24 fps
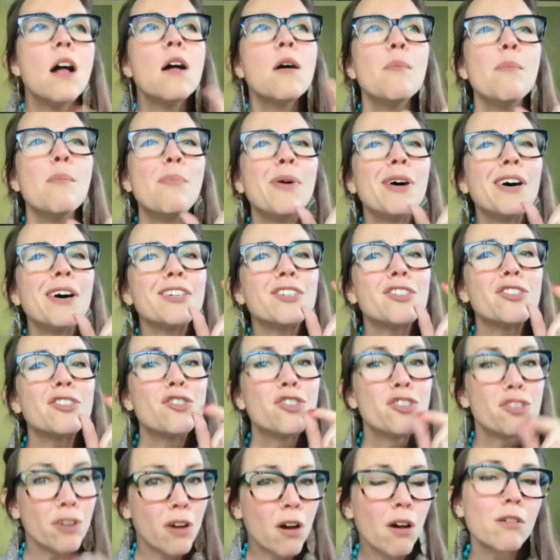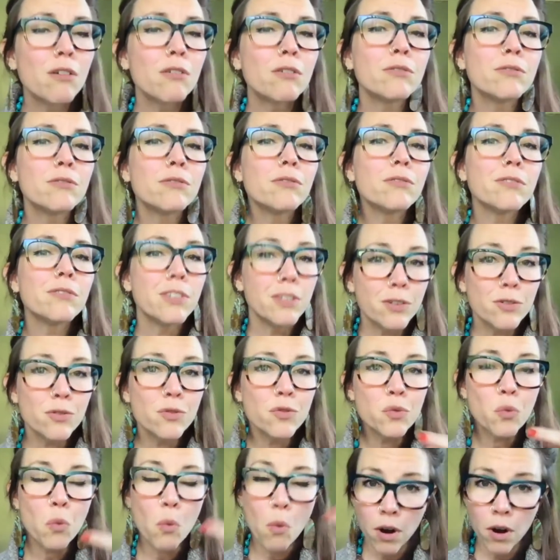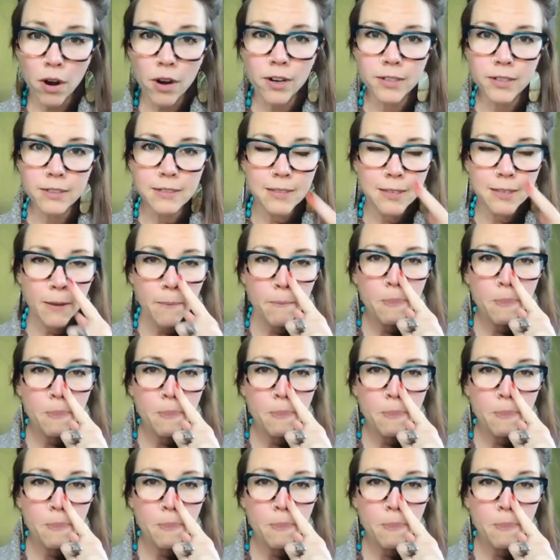but don't use words.